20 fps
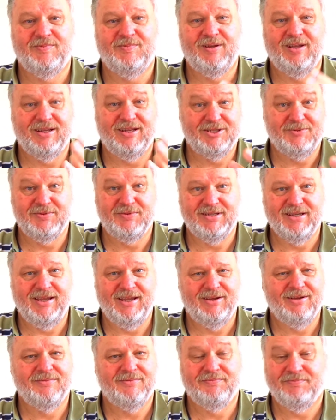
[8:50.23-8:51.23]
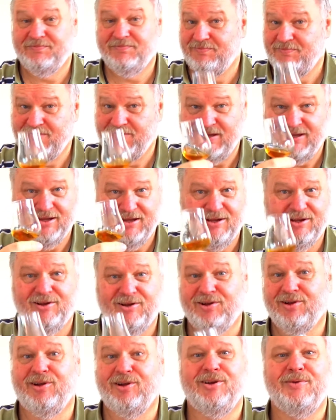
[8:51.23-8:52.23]
Christmas cake.
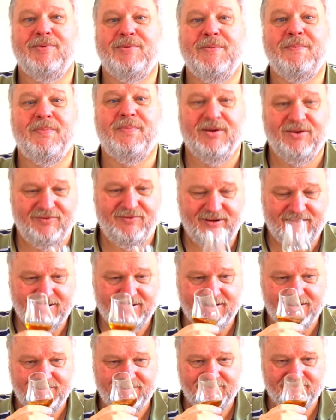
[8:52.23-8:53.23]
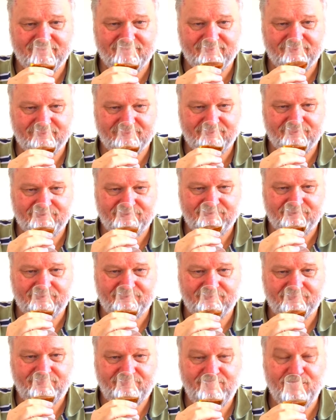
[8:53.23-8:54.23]
Gonna be perfect.
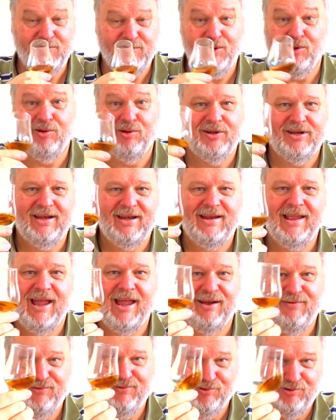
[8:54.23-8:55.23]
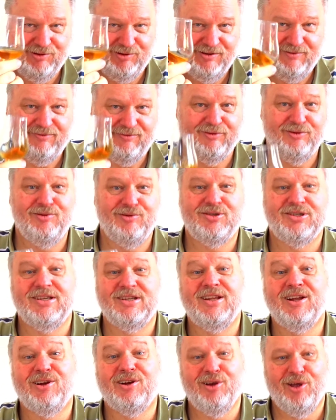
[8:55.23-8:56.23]
We already have all the fruits
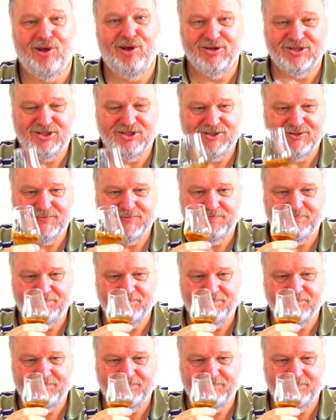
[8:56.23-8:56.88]
in a glass.